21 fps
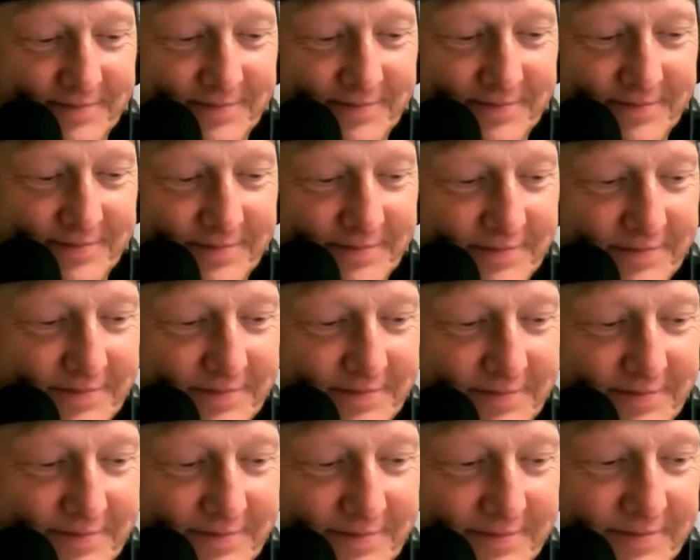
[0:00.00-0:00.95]

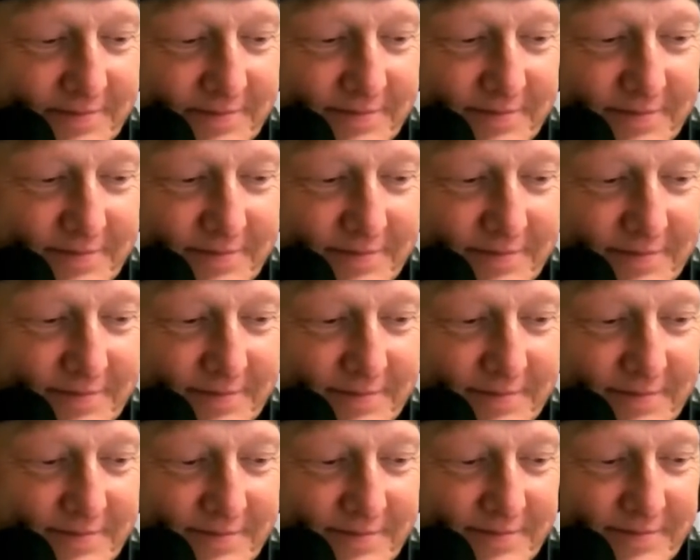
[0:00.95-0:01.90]

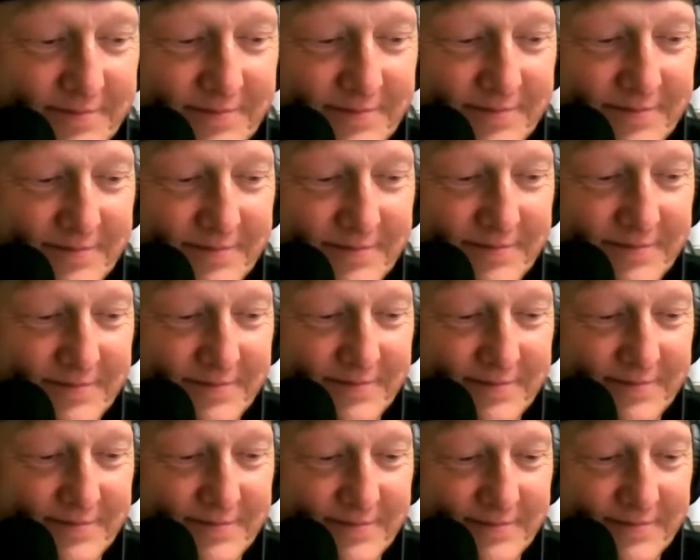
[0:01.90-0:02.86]

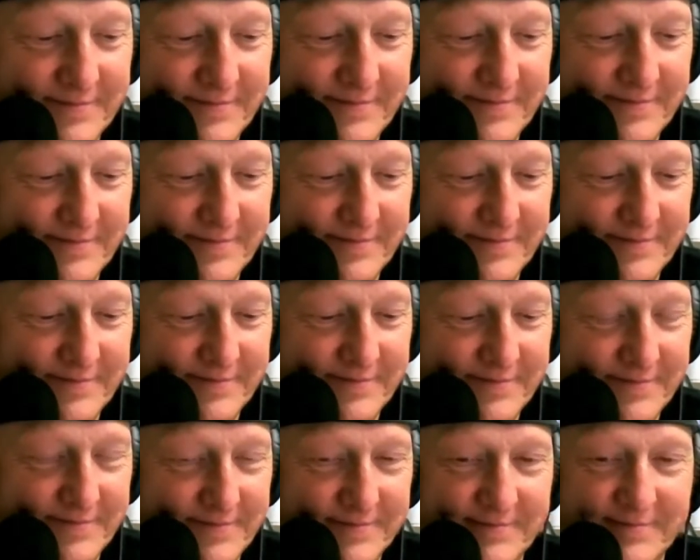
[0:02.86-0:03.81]

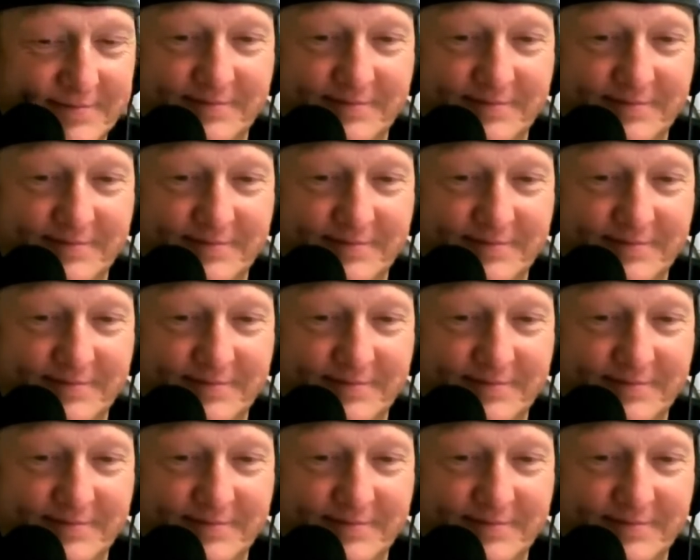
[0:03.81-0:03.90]
This person isn't speaking.